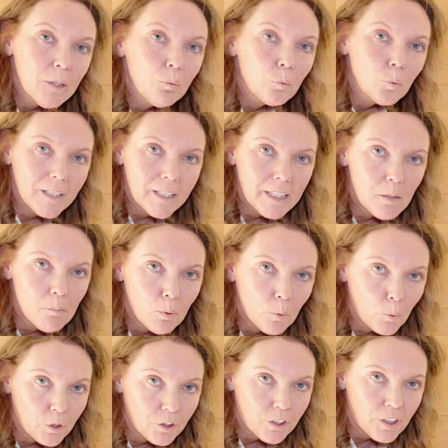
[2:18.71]
really
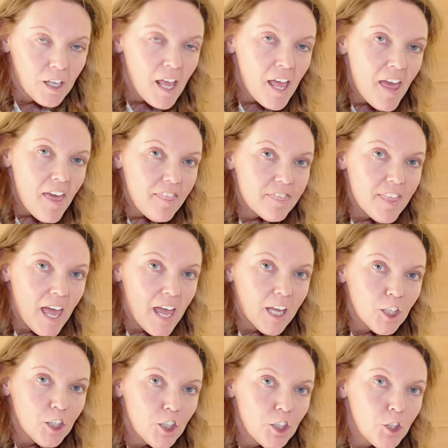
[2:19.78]
important
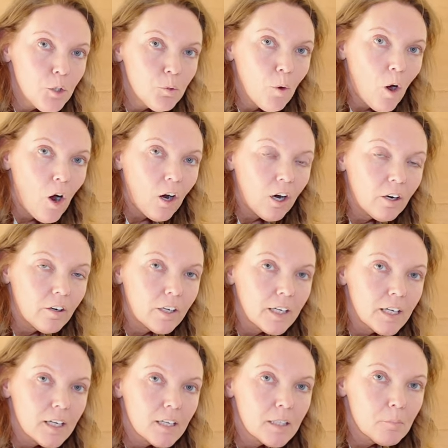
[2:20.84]
that you are
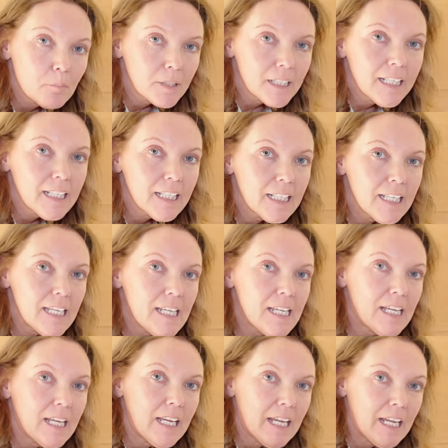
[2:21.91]
completely
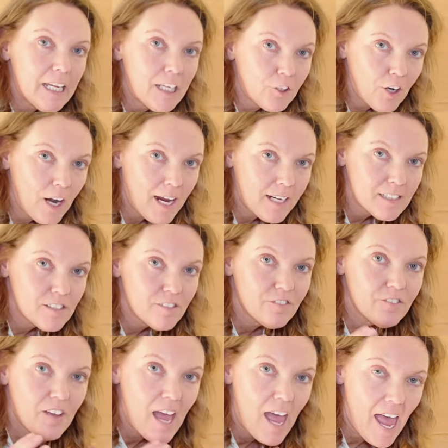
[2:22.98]
interactive,
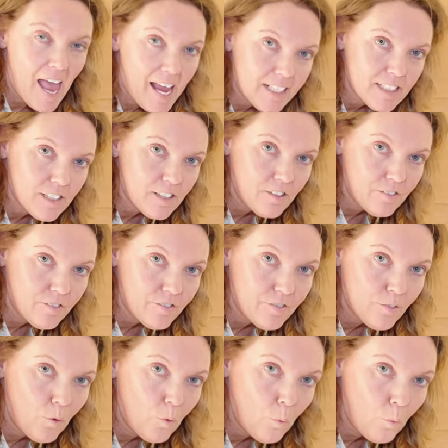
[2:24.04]
active
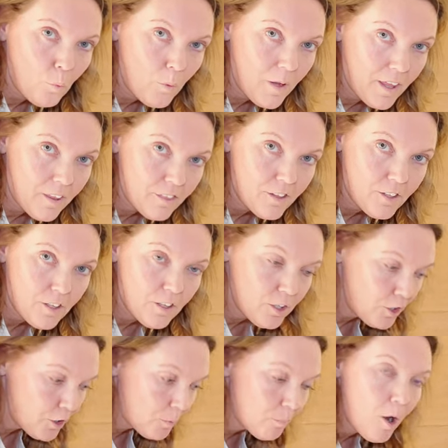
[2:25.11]
with
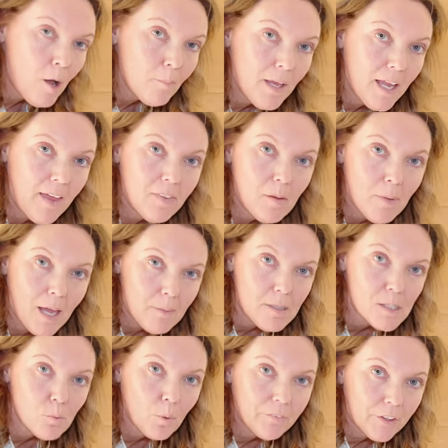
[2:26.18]
your mama and the
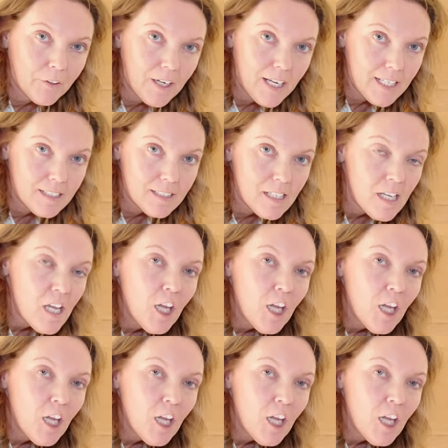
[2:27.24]
babies when they're eating.